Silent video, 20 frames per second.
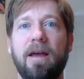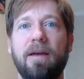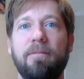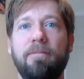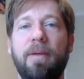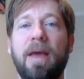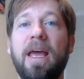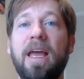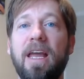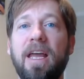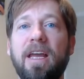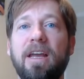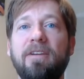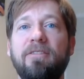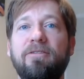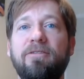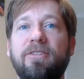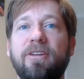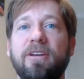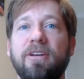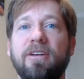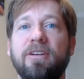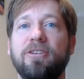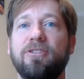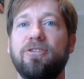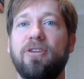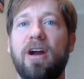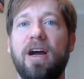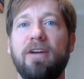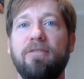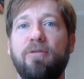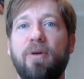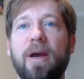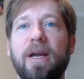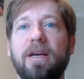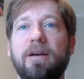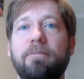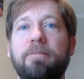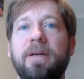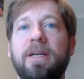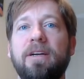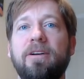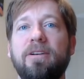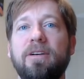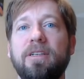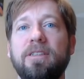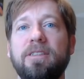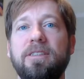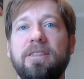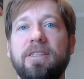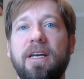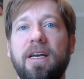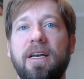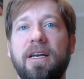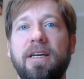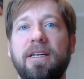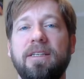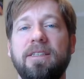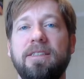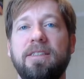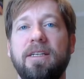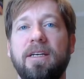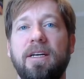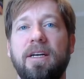paved driveway appearance. And